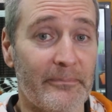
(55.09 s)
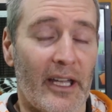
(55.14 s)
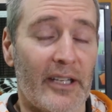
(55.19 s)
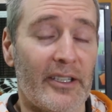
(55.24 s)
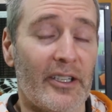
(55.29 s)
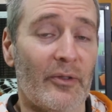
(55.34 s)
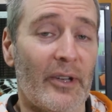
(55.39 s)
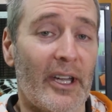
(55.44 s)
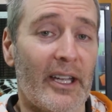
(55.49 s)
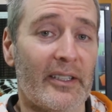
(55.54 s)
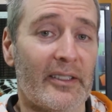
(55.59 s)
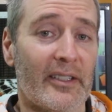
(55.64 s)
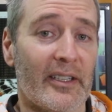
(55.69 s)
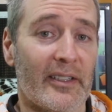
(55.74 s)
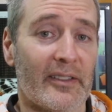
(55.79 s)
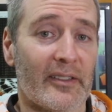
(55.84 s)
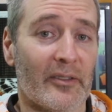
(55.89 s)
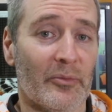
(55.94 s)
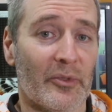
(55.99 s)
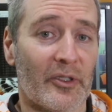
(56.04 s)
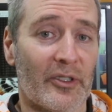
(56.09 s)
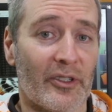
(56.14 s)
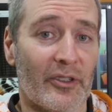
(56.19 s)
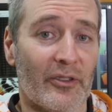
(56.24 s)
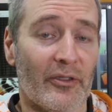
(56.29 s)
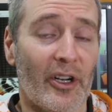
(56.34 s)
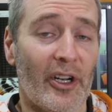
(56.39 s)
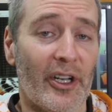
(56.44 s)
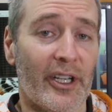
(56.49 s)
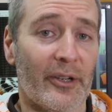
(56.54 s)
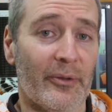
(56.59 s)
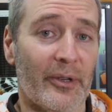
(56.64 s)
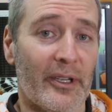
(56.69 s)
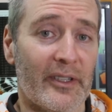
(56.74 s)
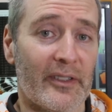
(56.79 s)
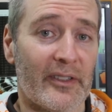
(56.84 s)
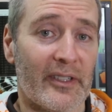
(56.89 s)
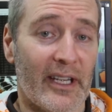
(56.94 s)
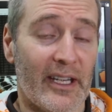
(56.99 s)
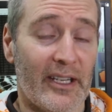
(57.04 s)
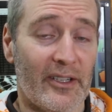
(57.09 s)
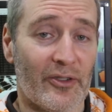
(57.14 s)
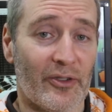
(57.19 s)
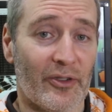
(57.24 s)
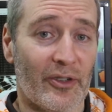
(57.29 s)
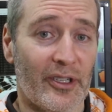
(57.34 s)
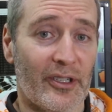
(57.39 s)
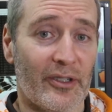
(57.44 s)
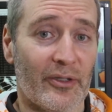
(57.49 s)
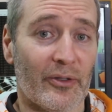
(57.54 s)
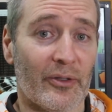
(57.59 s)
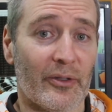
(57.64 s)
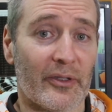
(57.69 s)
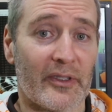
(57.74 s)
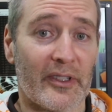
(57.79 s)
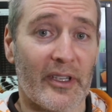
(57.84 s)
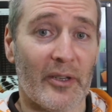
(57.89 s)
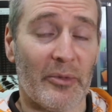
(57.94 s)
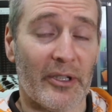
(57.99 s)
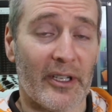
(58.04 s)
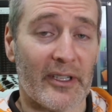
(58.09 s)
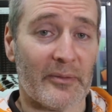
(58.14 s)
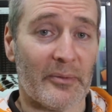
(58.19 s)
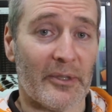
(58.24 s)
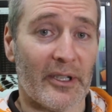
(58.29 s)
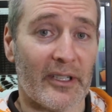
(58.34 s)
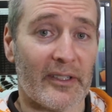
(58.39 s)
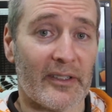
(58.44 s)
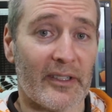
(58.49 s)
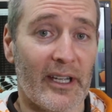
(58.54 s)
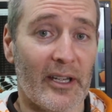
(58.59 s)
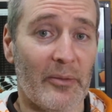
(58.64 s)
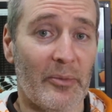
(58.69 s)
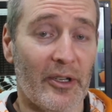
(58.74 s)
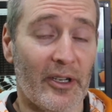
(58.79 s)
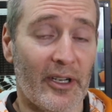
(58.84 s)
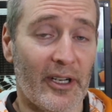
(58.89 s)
and you access them through iOS, Android or C plus plus A P